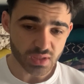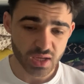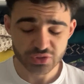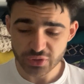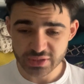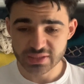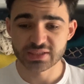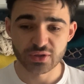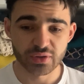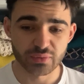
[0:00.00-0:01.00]
saw it as a
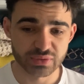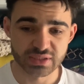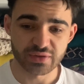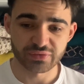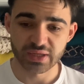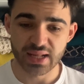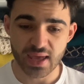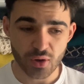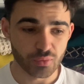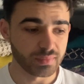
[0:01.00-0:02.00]
skill that was definitely going to
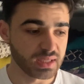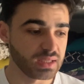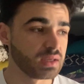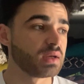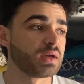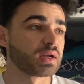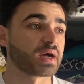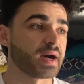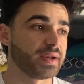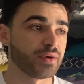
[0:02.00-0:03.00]
help me
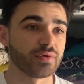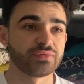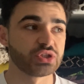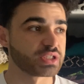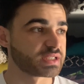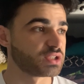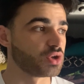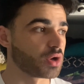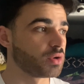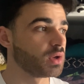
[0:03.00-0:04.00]
kind of just,
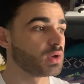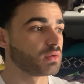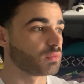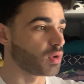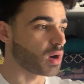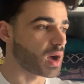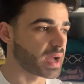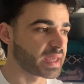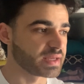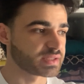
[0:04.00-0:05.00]
I
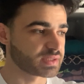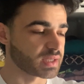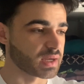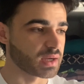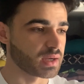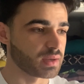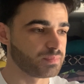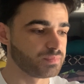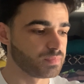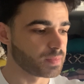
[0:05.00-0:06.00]
guess,
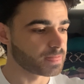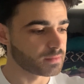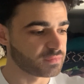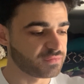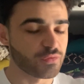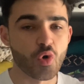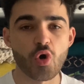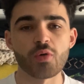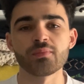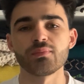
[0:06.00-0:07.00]

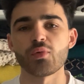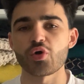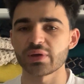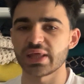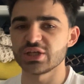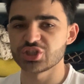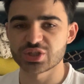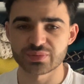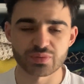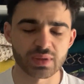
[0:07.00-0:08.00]
form more
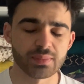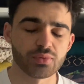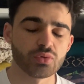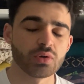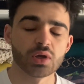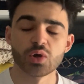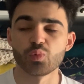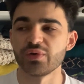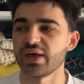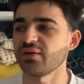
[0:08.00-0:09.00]
relationships with people
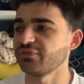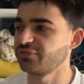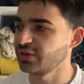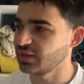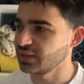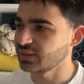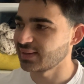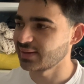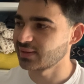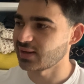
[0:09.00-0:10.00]
without feeling
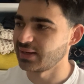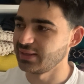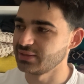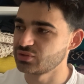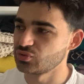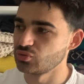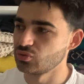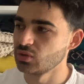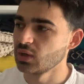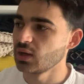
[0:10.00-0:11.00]
like I need
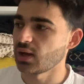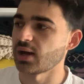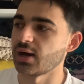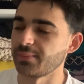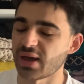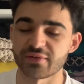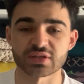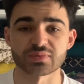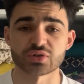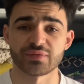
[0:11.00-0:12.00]
to have
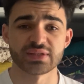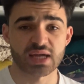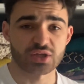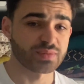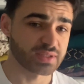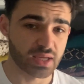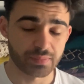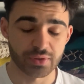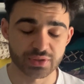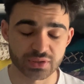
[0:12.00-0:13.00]
some sort of attachment to that
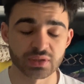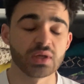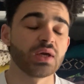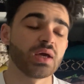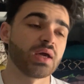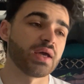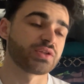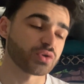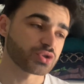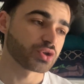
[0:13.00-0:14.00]
person.
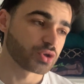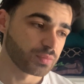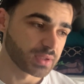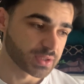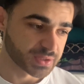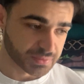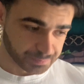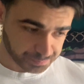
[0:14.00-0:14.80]
It's also good because